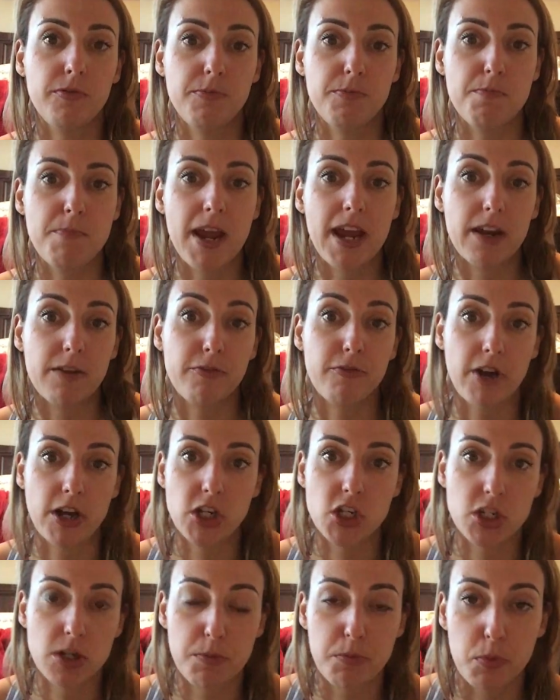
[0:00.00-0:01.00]
made a
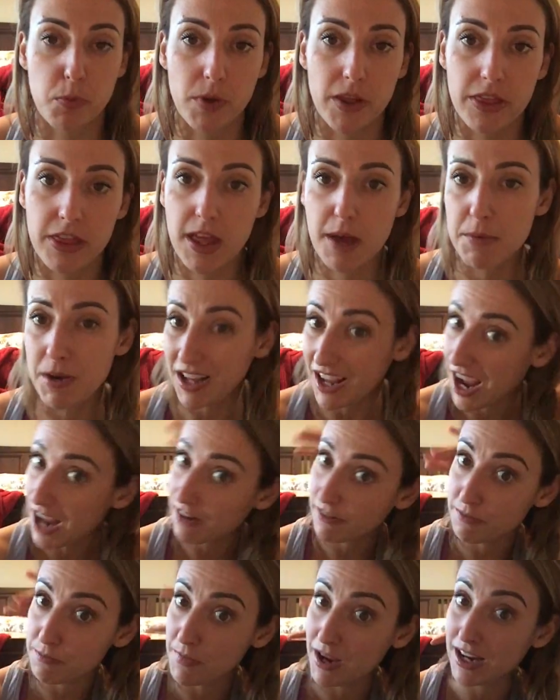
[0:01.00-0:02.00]
friendship with them and kind
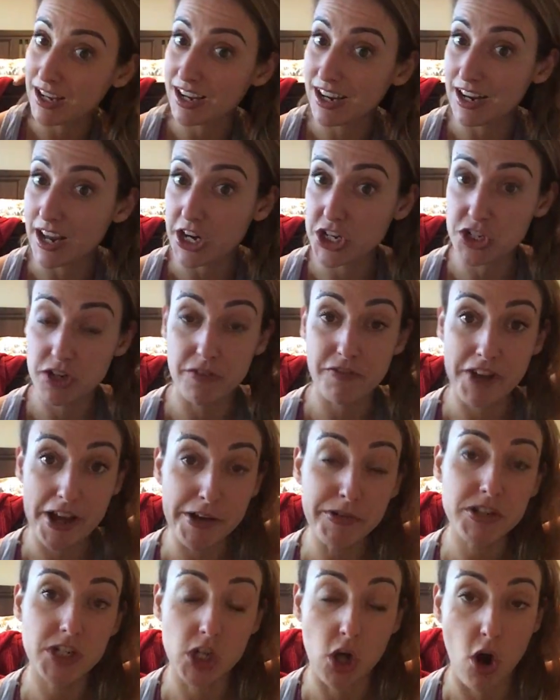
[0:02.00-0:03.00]
of made a connection,
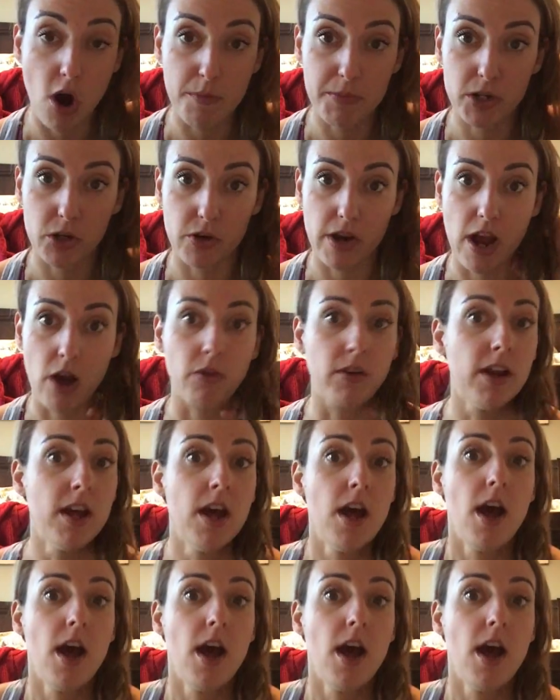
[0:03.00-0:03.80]
found a common ground.